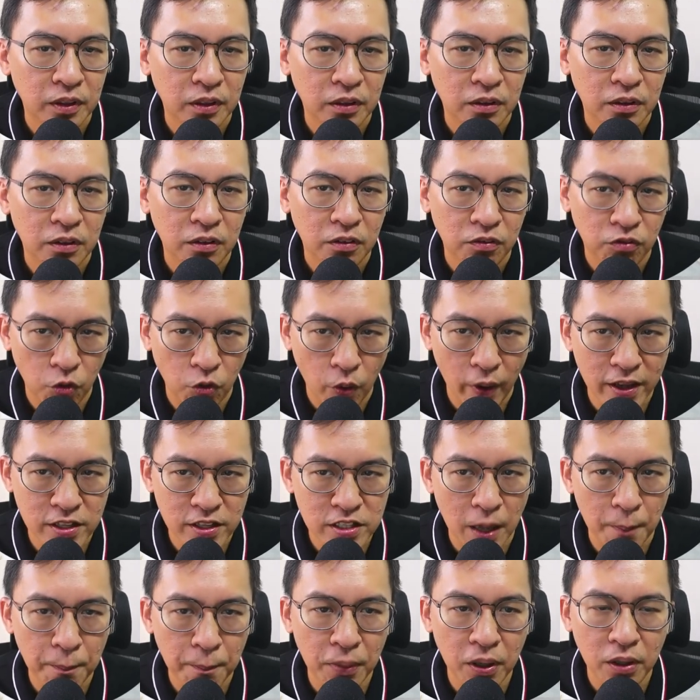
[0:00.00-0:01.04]
For
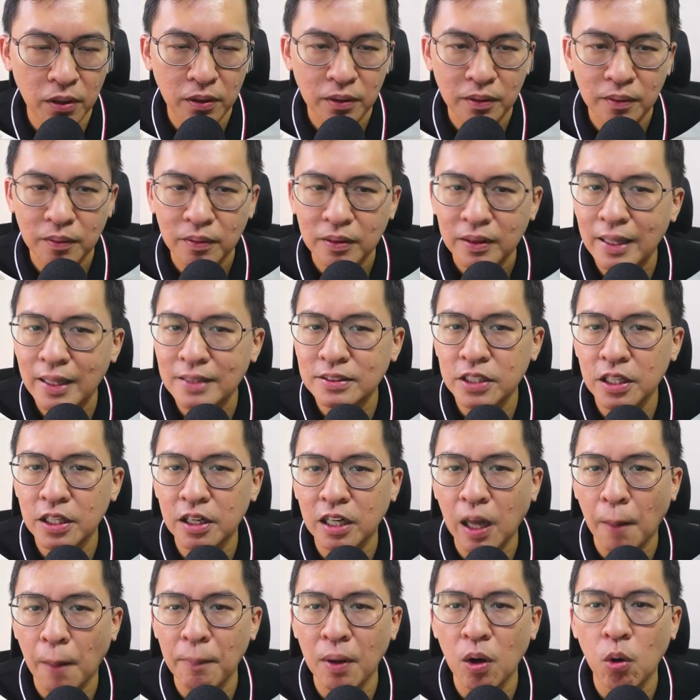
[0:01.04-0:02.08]
example, let's say a
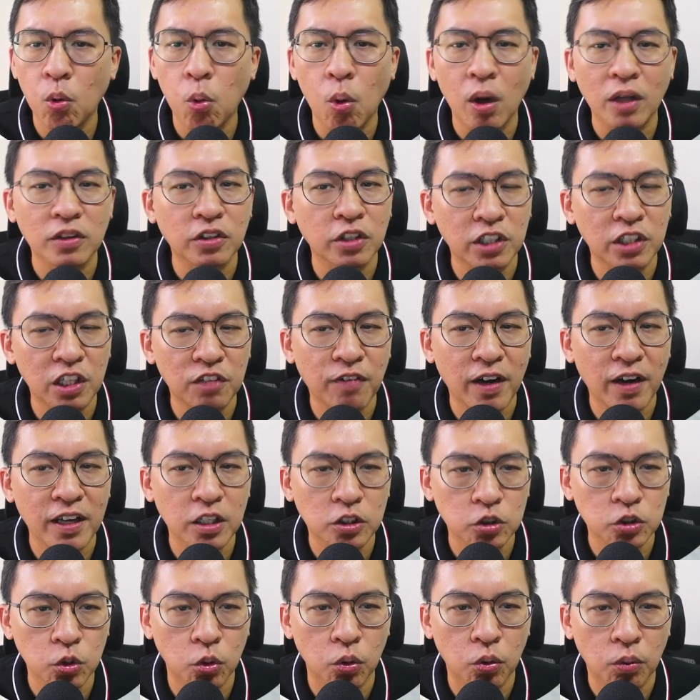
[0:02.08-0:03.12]
couple who are 35 years
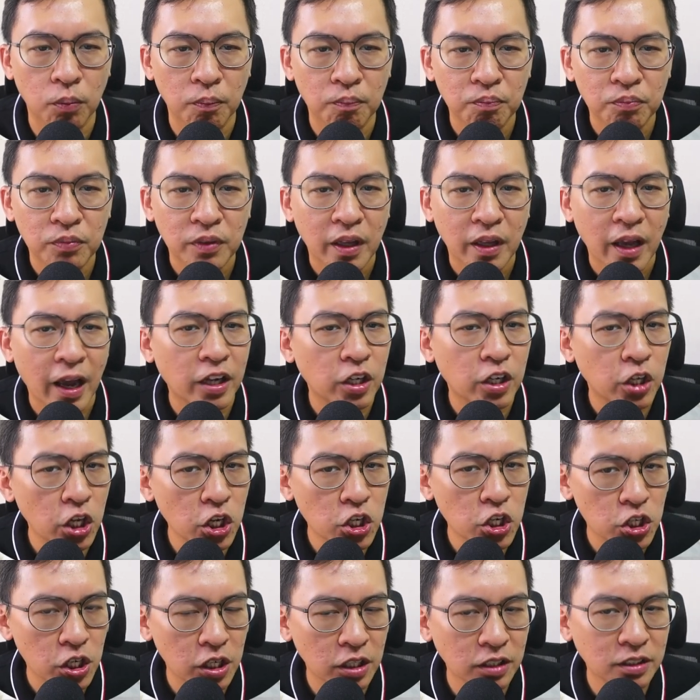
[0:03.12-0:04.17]
old and each
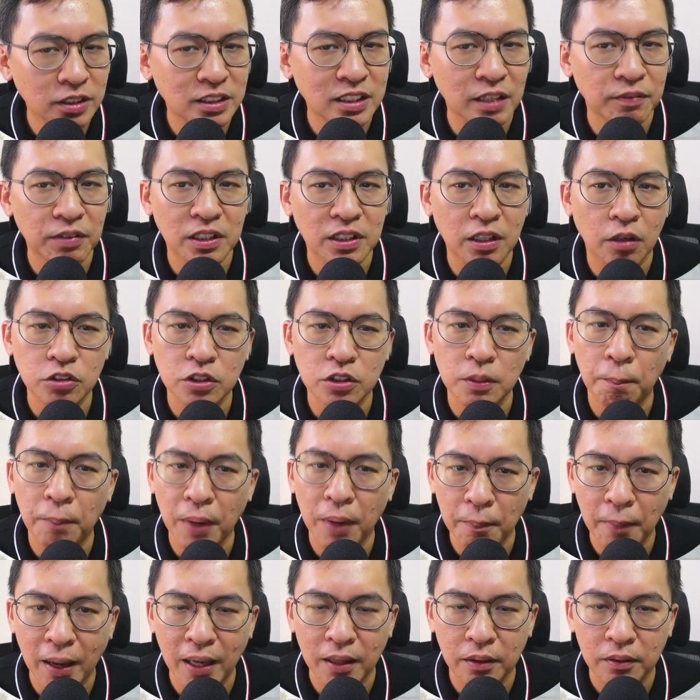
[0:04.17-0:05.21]
earn $7,000 per
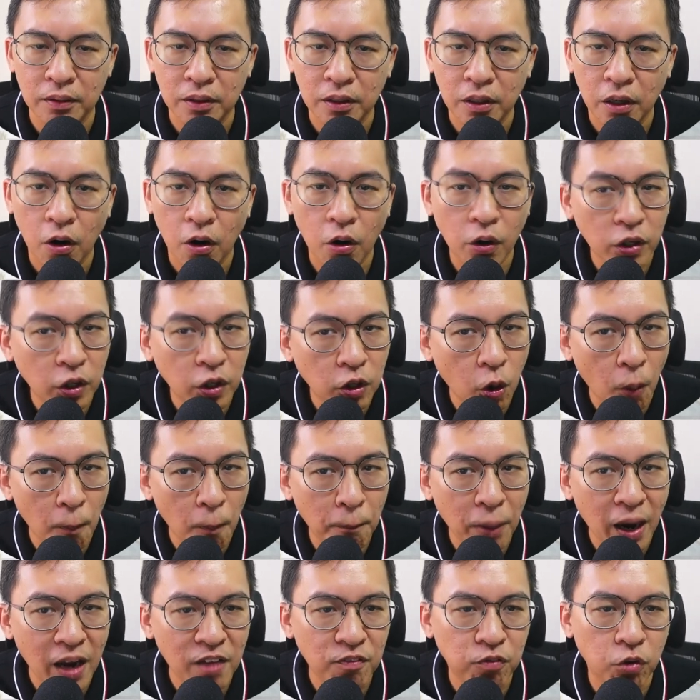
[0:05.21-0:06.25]
month or a
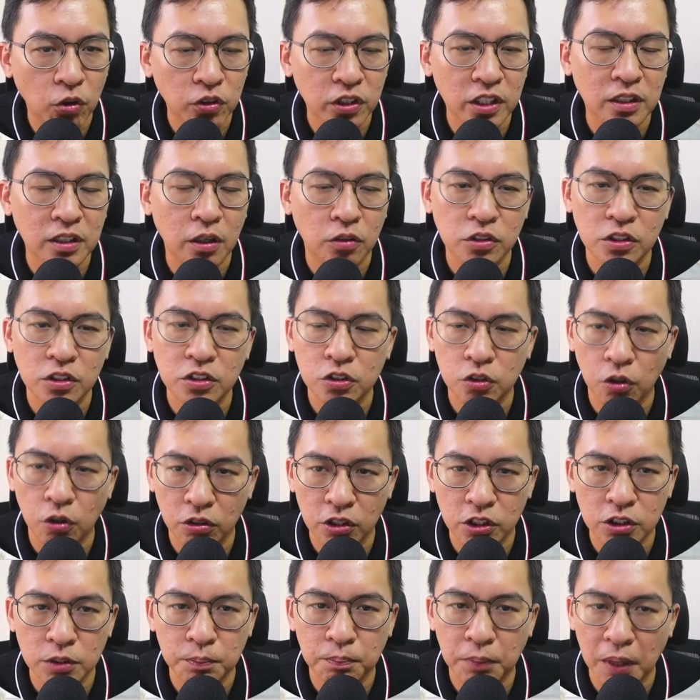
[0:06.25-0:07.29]
combined $14,000
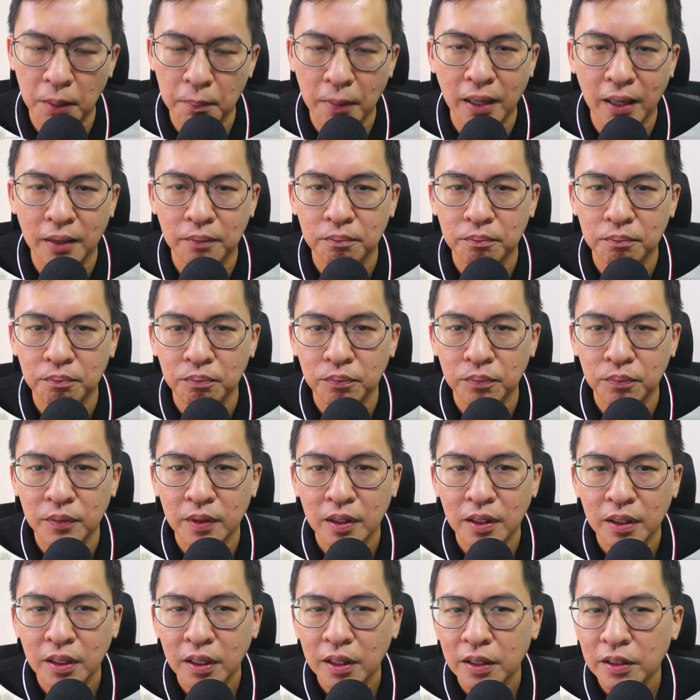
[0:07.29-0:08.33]
per month.
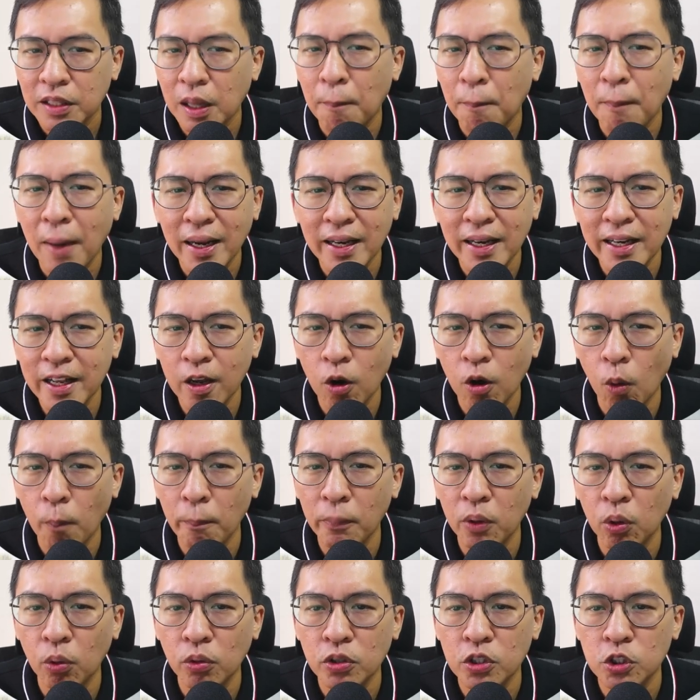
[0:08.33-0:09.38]
Their monthly home
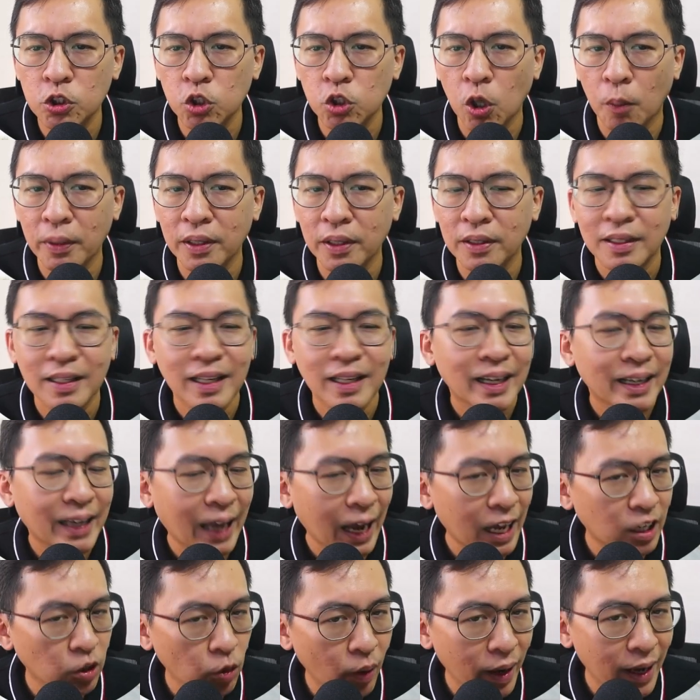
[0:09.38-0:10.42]
loan installment
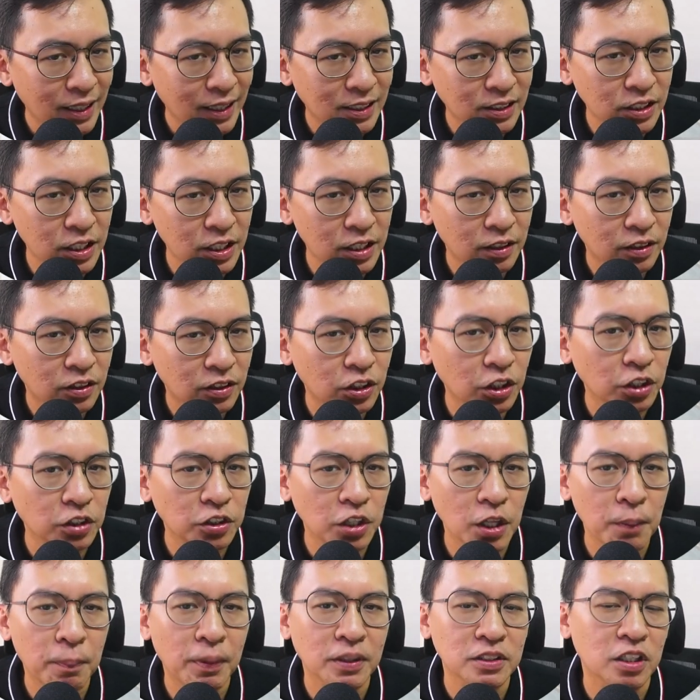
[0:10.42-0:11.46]
cannot exceed
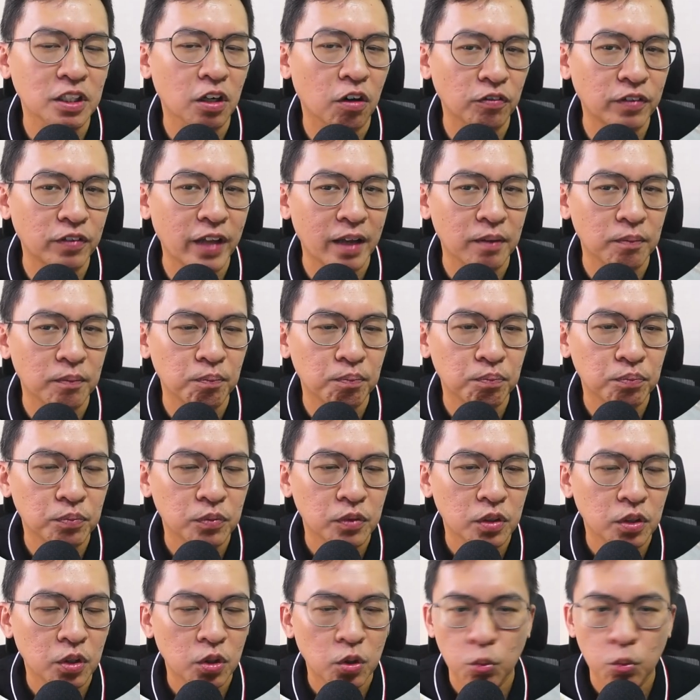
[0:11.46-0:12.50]
30% of that,
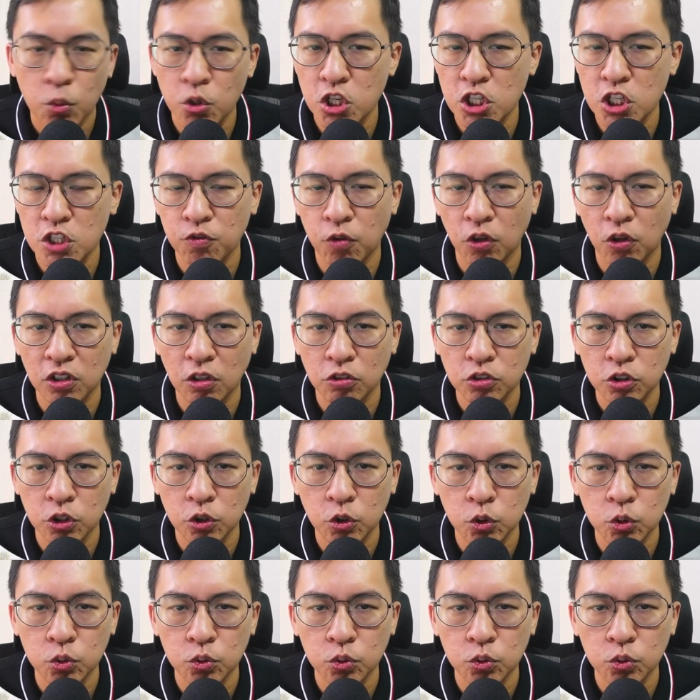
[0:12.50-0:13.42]
which is $4,200.